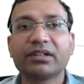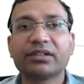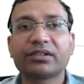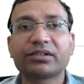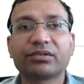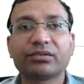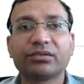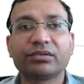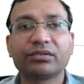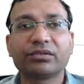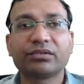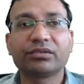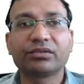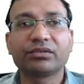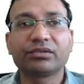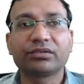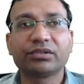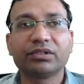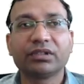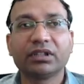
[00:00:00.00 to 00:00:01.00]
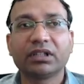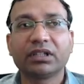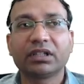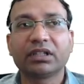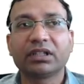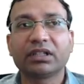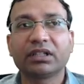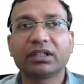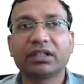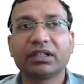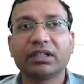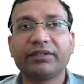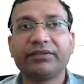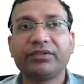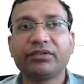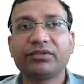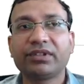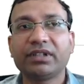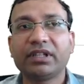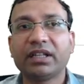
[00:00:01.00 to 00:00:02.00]
So if
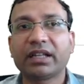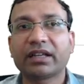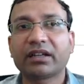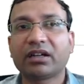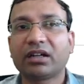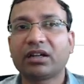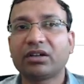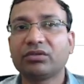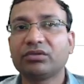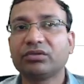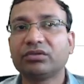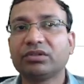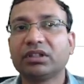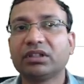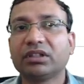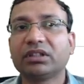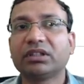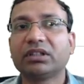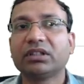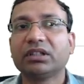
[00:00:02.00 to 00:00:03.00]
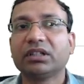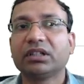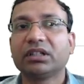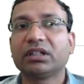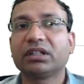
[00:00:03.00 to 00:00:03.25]
you see like how the